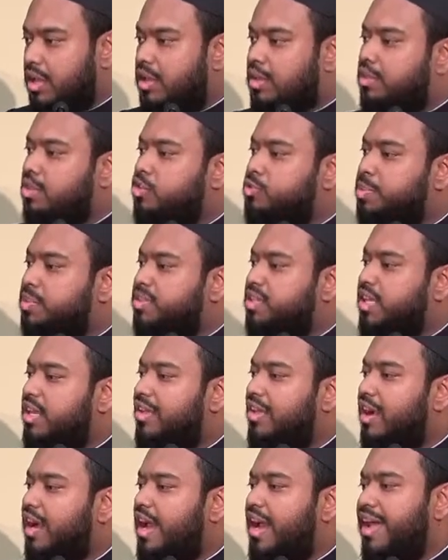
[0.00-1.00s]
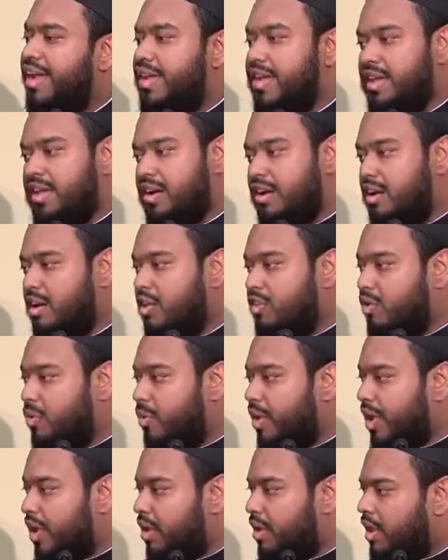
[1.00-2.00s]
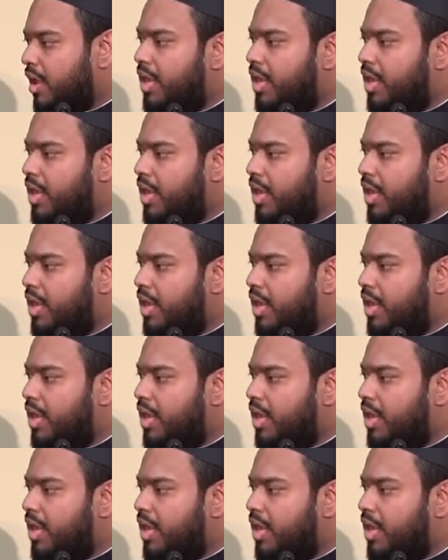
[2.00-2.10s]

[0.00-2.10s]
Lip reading: this particular ayah in another way,